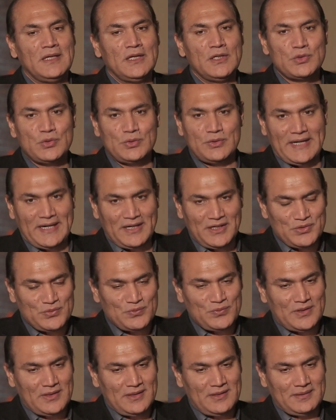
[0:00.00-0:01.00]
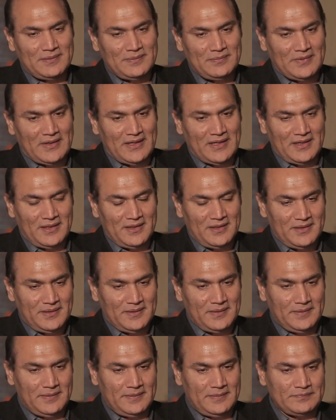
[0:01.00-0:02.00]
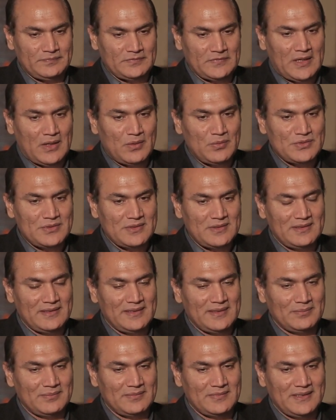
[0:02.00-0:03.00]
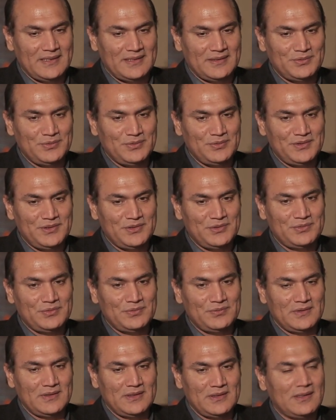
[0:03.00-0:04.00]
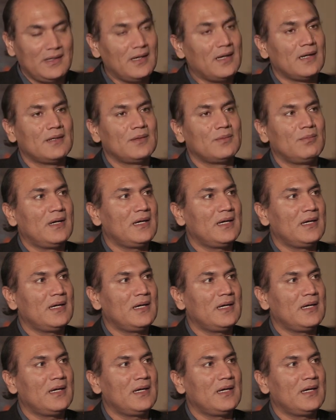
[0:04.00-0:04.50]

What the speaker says: So that is what I counsel them, that you need to work hard.